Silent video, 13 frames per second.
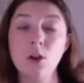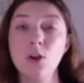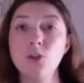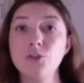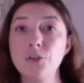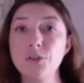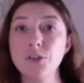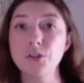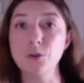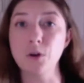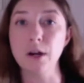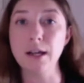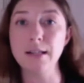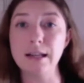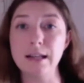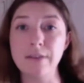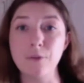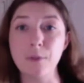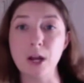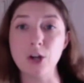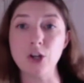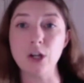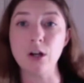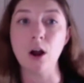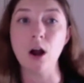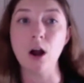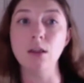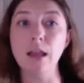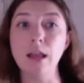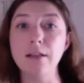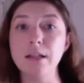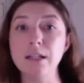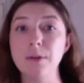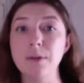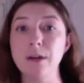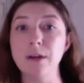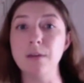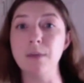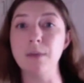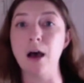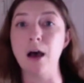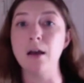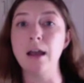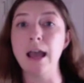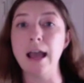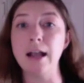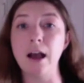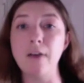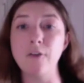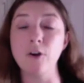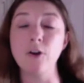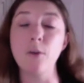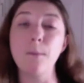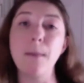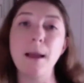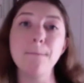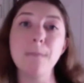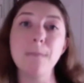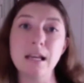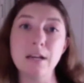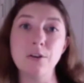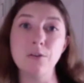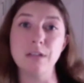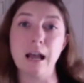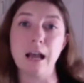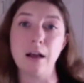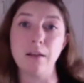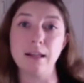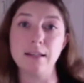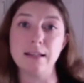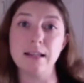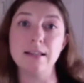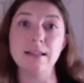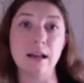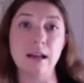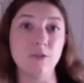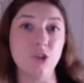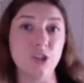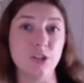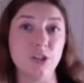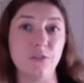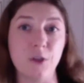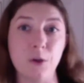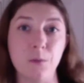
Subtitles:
True stories and information are likely to be written about and covered by many news outlets instead of just a few.